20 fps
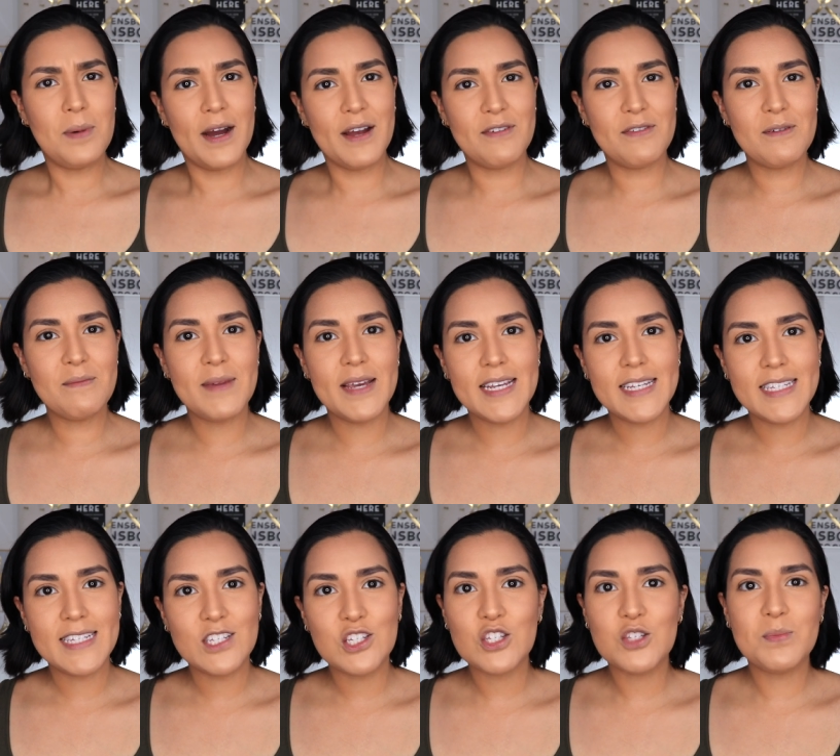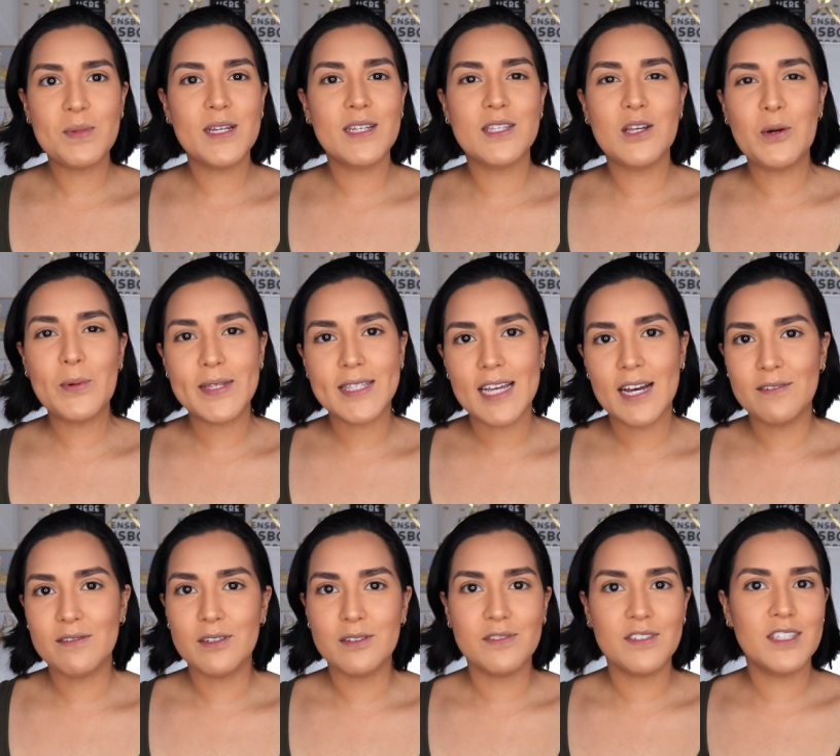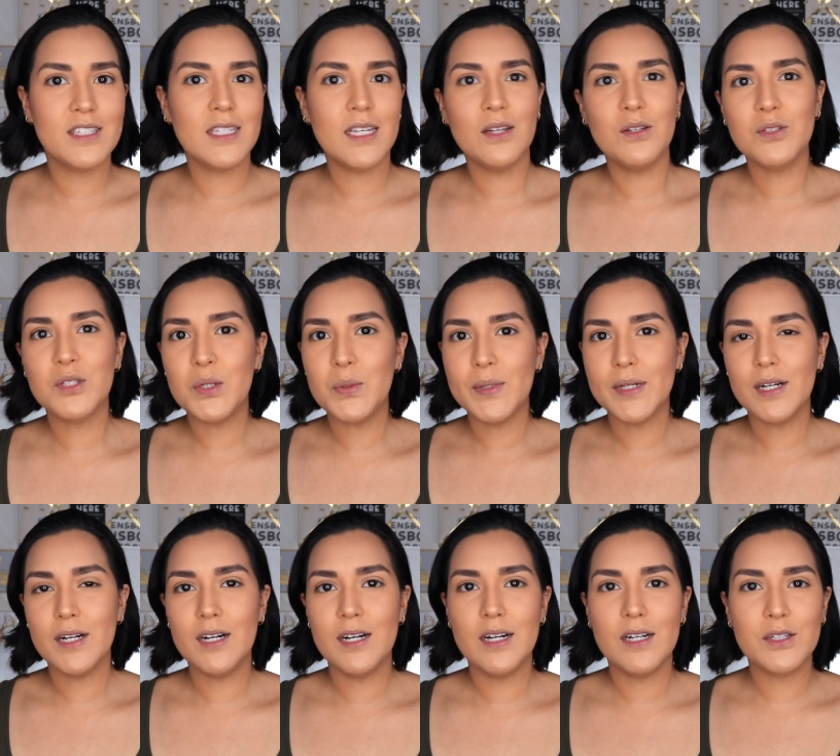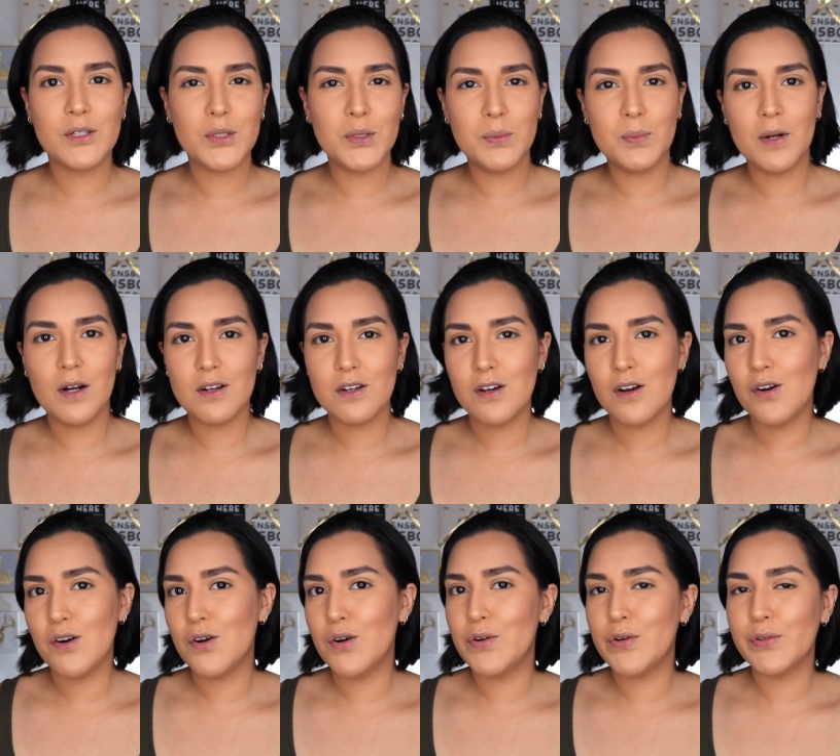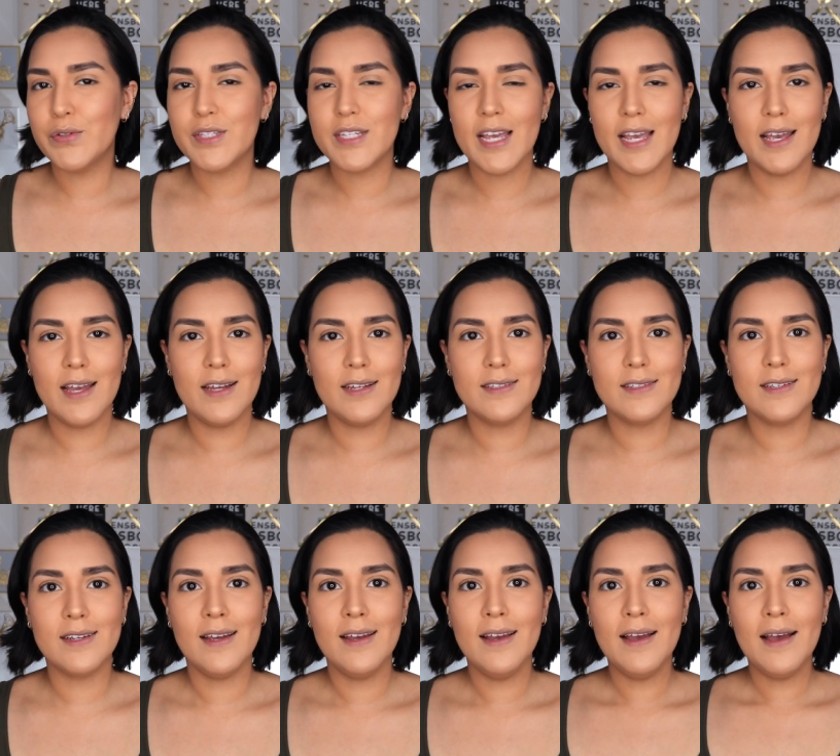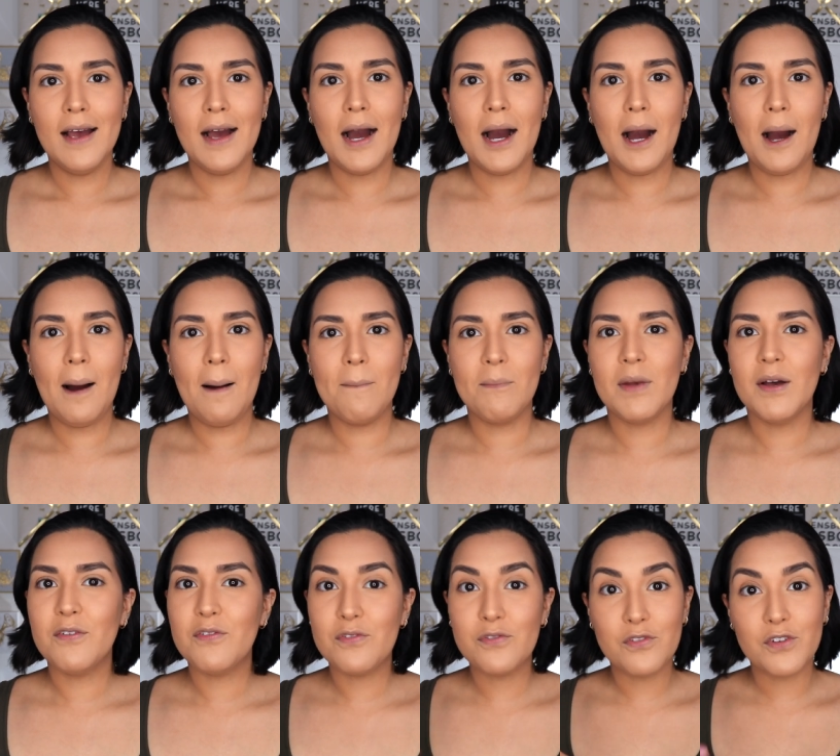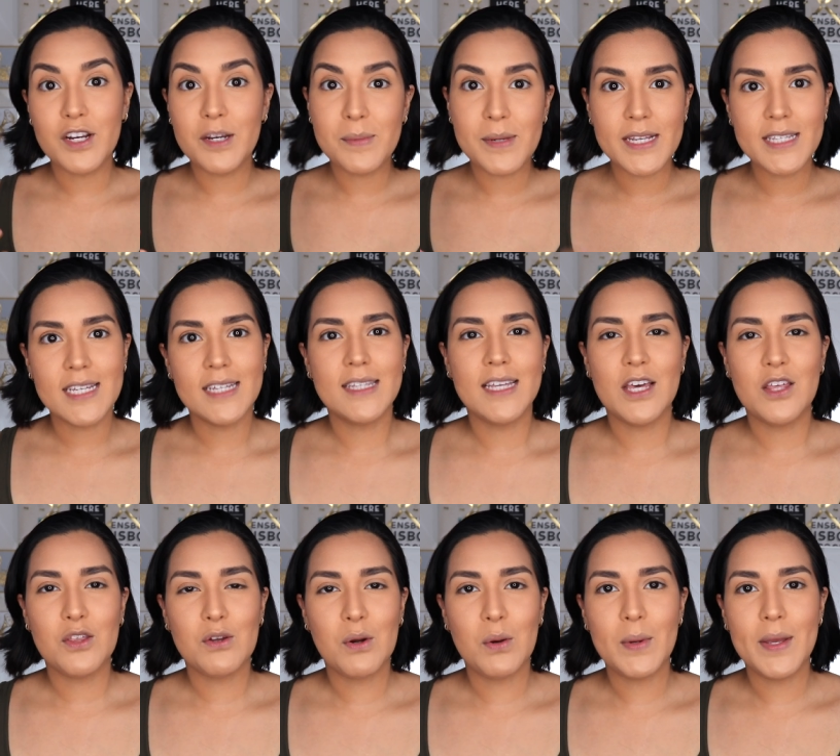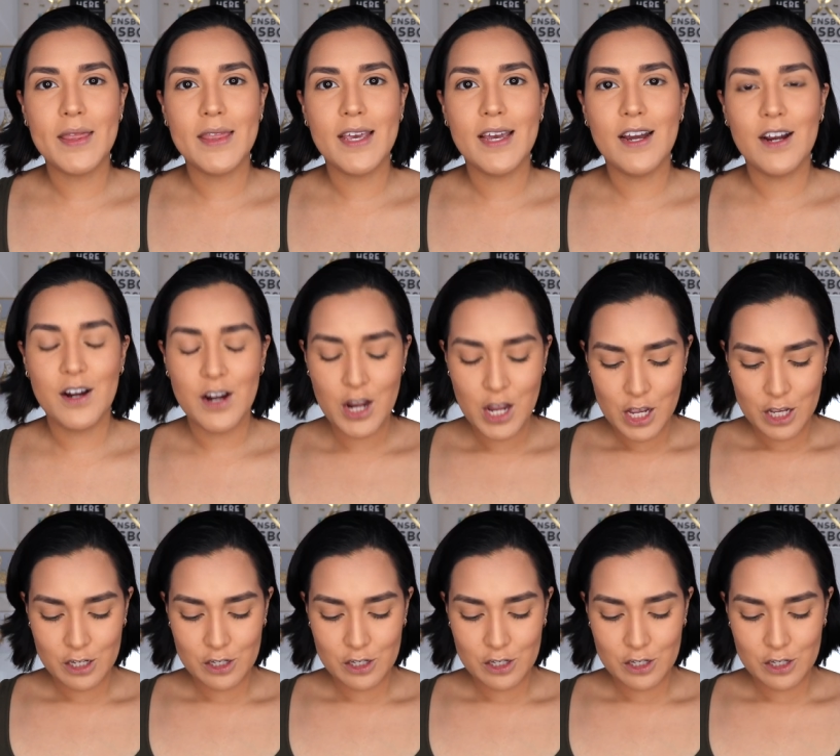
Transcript: buy from Macy's just because they always have sales going on, coupon codes, and um, freebies that they throw in there.